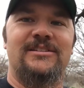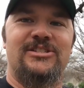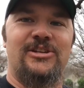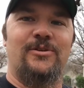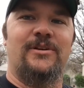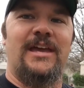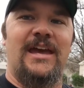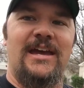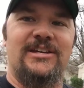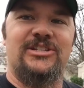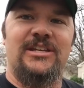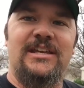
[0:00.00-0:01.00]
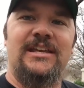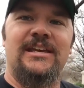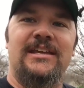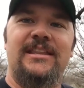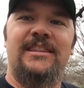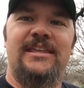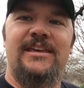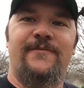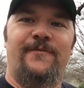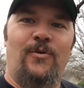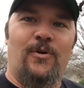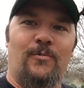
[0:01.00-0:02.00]
geocache in the
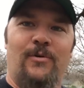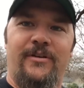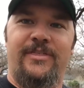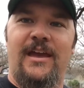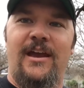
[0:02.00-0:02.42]
Fort Worth